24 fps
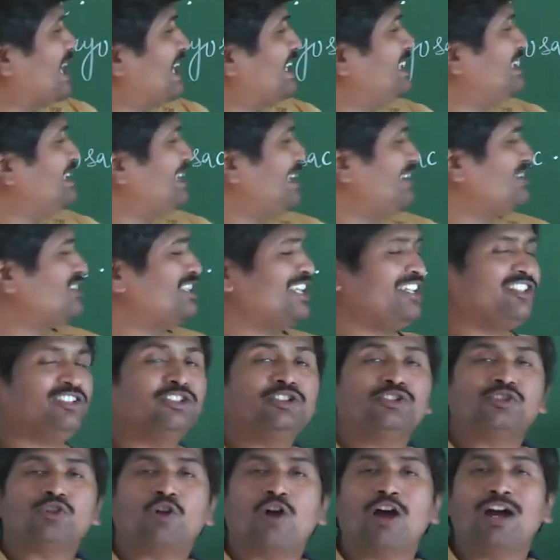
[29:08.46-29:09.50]
scientists is
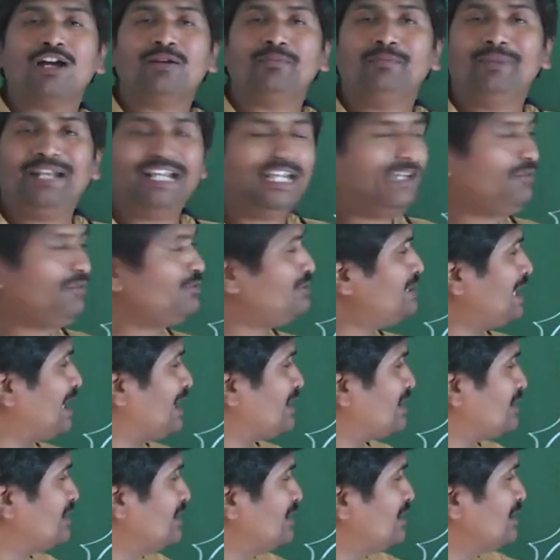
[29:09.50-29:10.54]
strong belief that
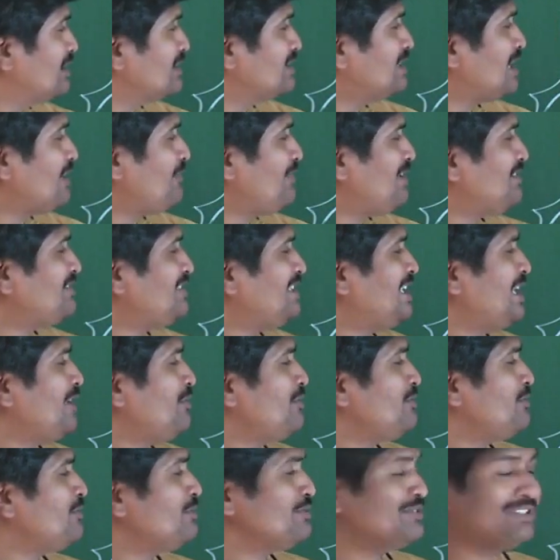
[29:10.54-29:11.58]
the
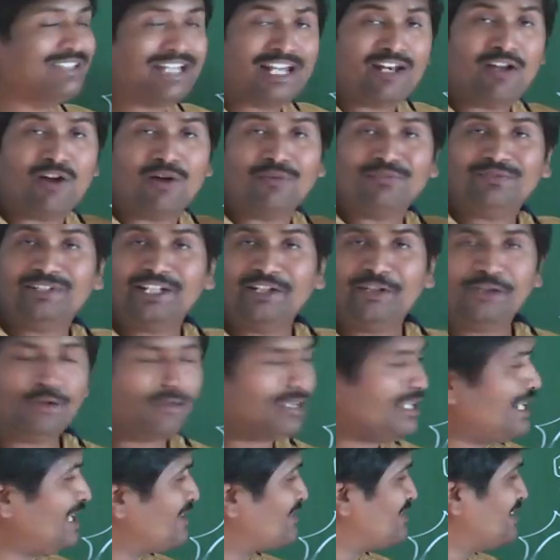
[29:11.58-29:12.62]
vegetative cell of the
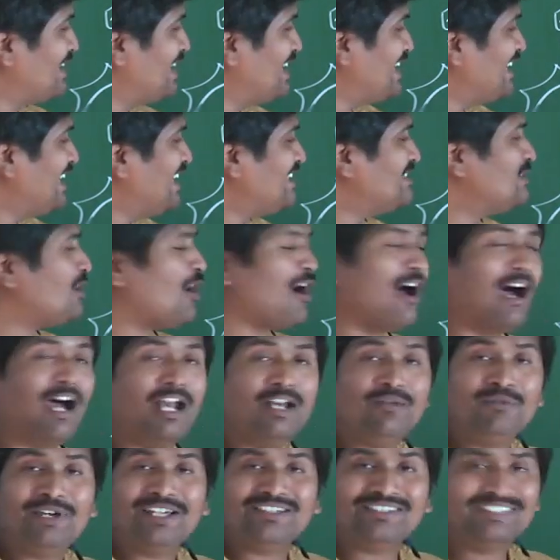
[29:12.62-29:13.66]
nucleus is
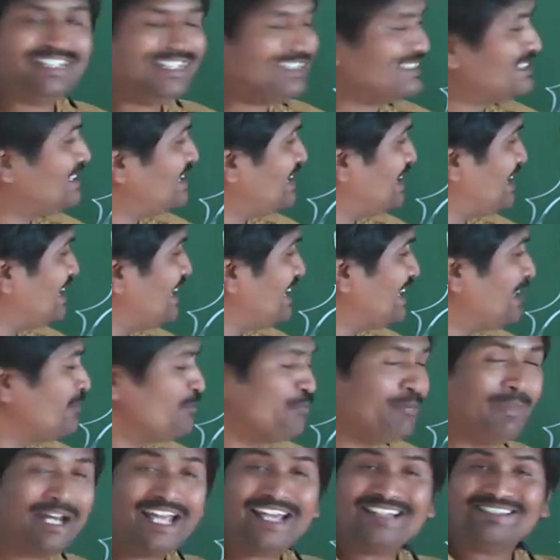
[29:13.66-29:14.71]
always
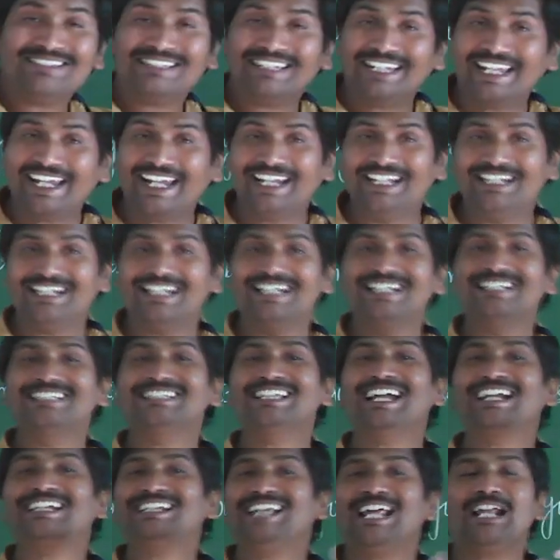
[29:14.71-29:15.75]
placed in
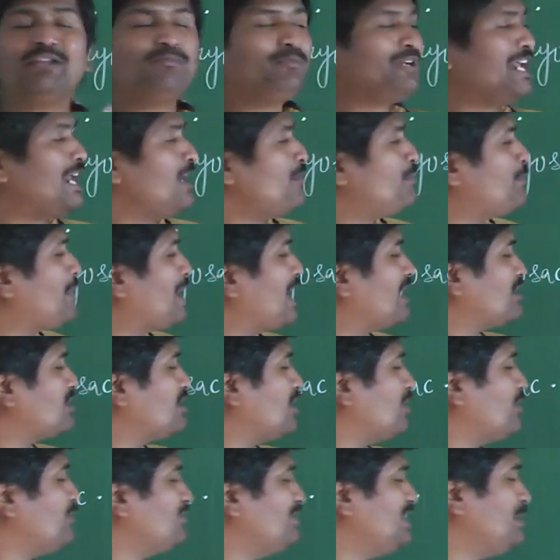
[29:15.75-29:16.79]
the terminal part
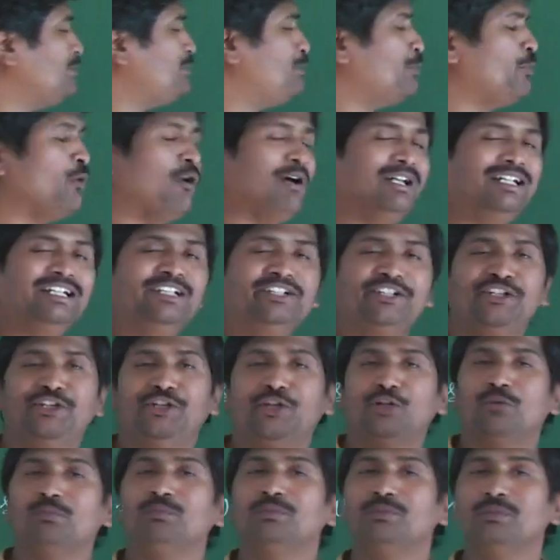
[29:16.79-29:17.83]
of the pollen
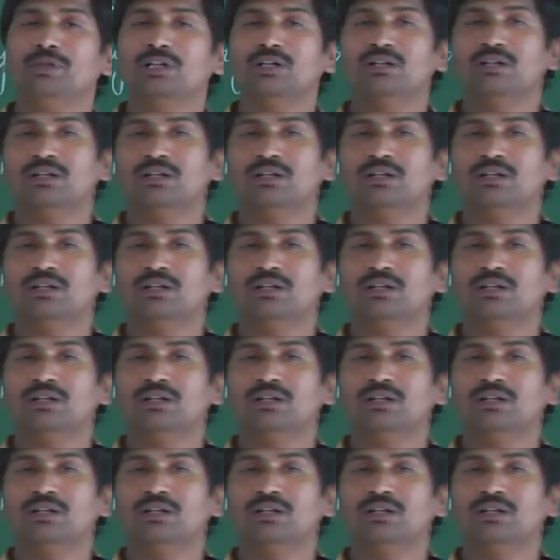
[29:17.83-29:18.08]
tube.